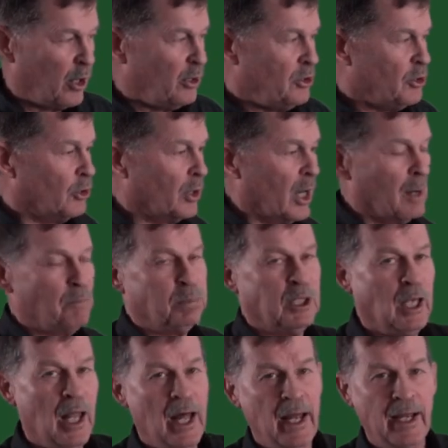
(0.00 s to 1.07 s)
you're
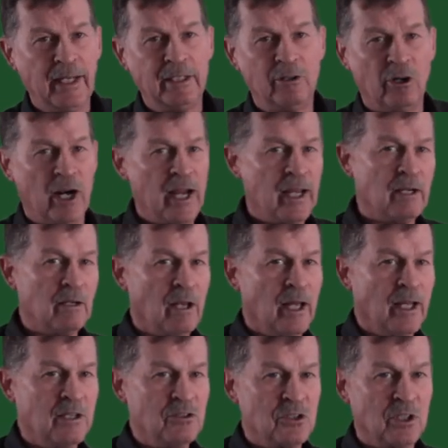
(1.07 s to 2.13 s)
applying, you're
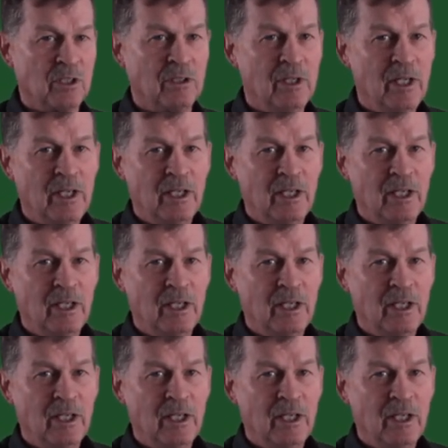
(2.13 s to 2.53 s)
analyzing,